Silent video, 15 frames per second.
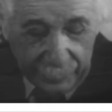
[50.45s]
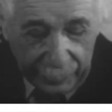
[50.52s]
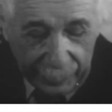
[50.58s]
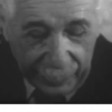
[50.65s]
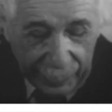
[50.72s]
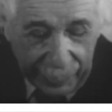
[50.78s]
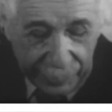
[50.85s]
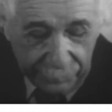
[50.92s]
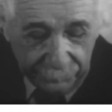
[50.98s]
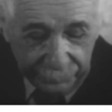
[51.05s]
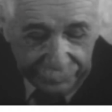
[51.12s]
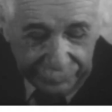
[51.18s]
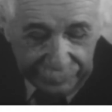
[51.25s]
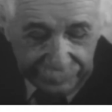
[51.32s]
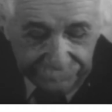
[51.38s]
I
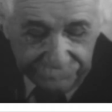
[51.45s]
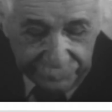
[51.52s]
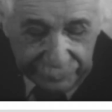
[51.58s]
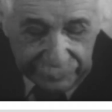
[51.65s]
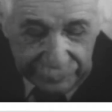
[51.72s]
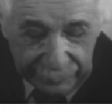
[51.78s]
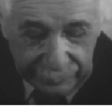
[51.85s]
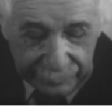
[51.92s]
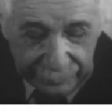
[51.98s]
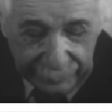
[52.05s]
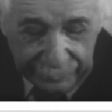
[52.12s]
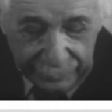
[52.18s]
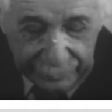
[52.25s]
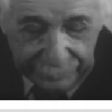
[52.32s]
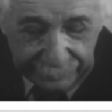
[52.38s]
am grateful
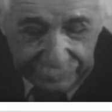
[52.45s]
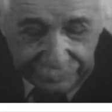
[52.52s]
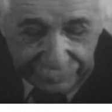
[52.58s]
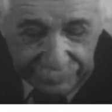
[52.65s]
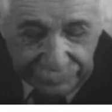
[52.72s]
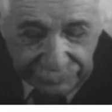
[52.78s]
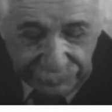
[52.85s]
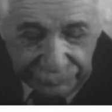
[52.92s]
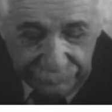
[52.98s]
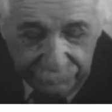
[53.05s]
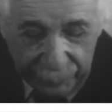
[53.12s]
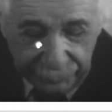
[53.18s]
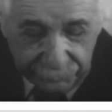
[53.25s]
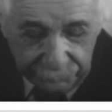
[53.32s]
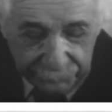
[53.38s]
that
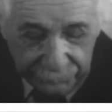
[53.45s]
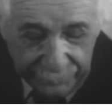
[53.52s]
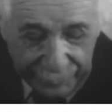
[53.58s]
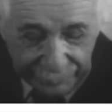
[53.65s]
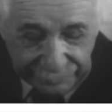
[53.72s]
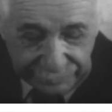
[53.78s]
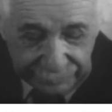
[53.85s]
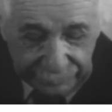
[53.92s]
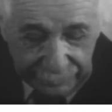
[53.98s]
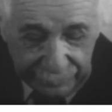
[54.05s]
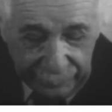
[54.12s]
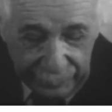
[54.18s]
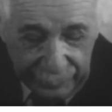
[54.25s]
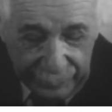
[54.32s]
Yeshiva University